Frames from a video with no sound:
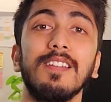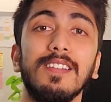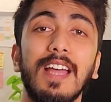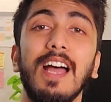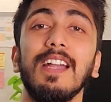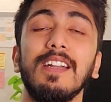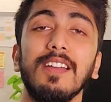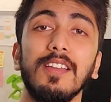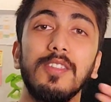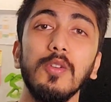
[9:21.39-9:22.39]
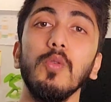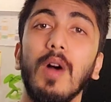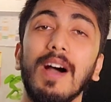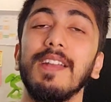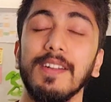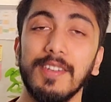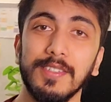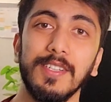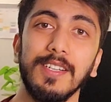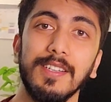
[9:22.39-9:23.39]
that you are
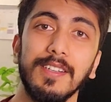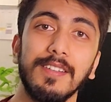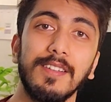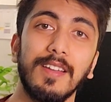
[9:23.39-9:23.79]
interested in